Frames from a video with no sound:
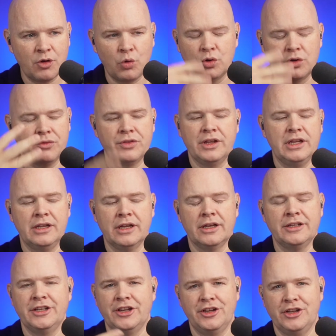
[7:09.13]
all of
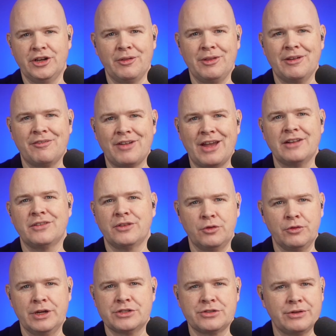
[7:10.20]
the the effects, the
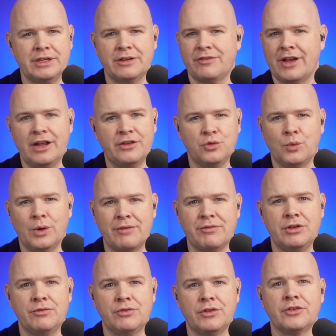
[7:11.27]
green screen effects, or
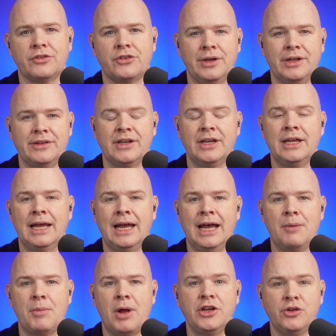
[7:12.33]
whatever you've done to it,
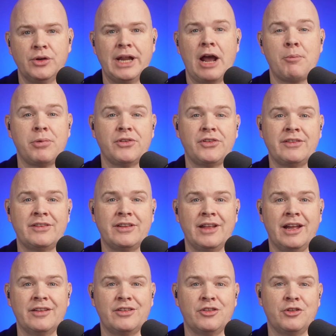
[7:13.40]
and you're now presenting
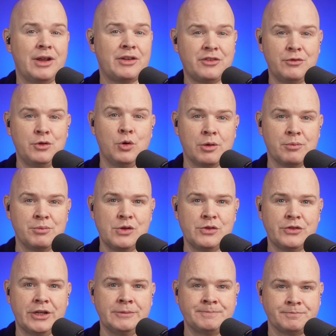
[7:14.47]
that to the rest of your
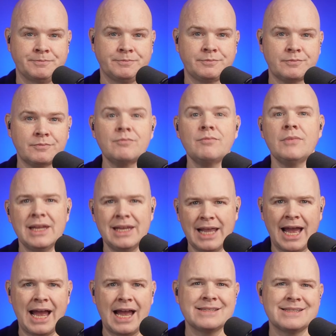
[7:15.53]
computer
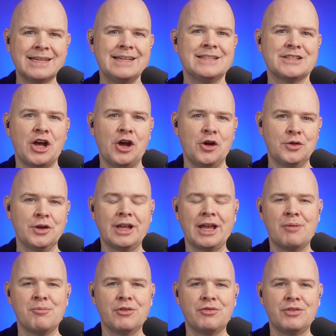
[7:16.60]
as its own
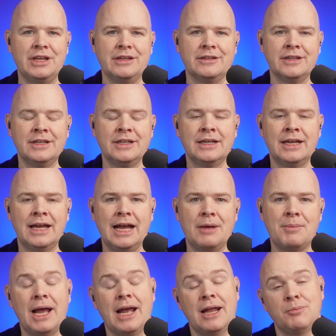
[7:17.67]
camera feed.
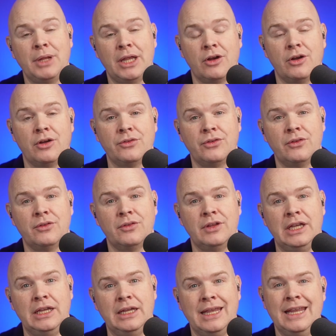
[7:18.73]
And because
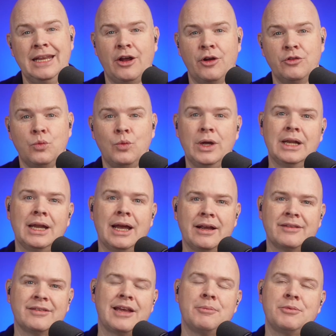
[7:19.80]
the Keynote will
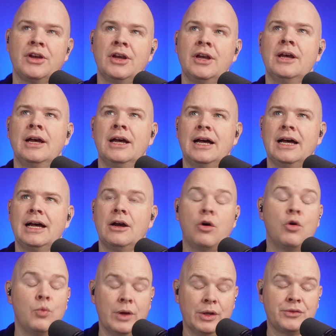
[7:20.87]
accept
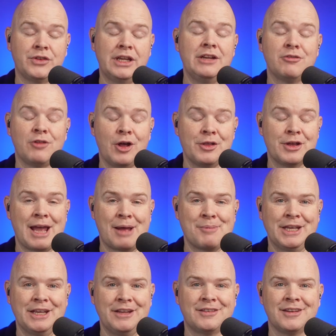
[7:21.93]
or will see rather
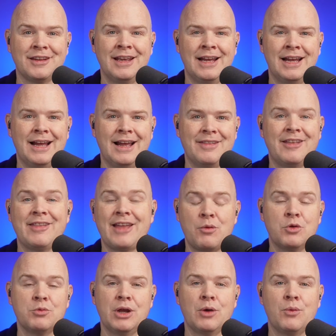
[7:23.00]
cam links, then that
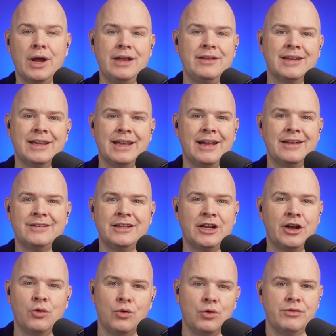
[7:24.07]
would be a way to get
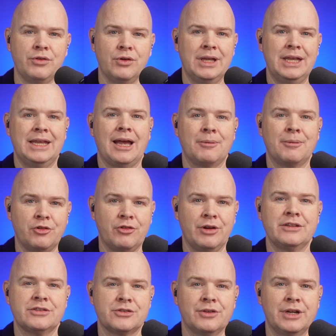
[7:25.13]
all of your Ecamm
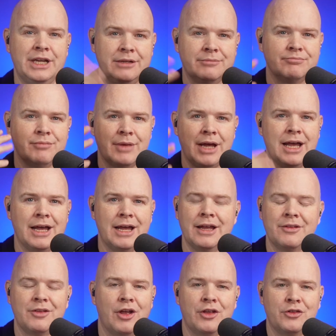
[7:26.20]
green screen
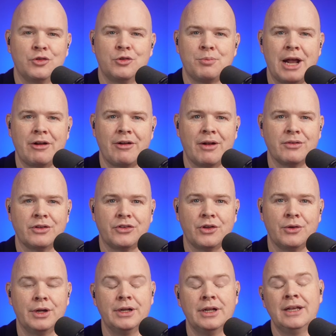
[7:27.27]
sort of background and
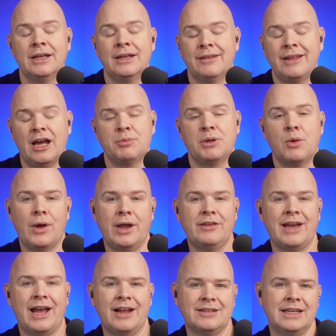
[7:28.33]
so on. That would be a way
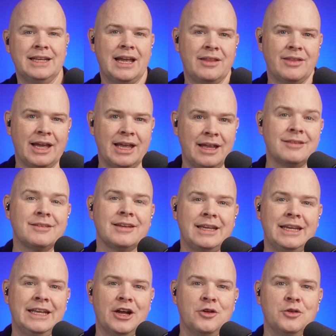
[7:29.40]
to actually get that into
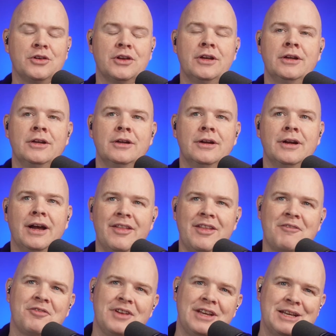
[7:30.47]
Keynote and
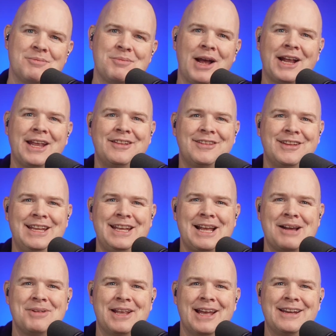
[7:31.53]
then feed it back into
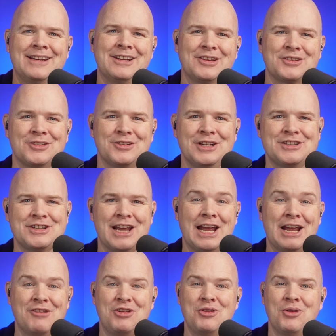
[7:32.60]
Ecamm again in a screen
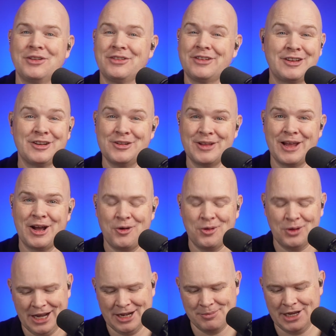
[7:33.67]
share if you want to do that
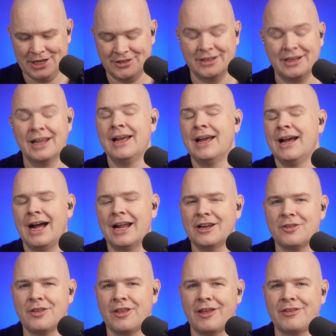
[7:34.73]
whole animation. I
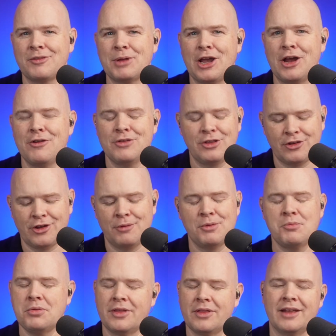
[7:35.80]
know that that's a bit over the
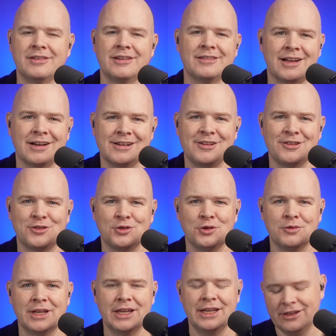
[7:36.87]
top, but that's exactly the sort
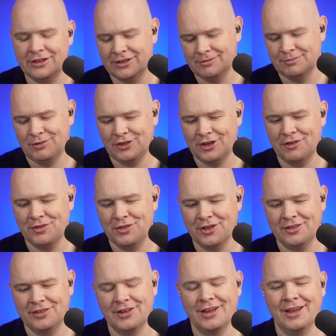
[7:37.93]
of geeky stuff
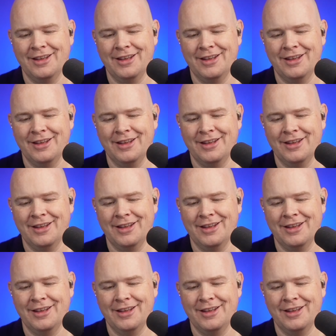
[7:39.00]
that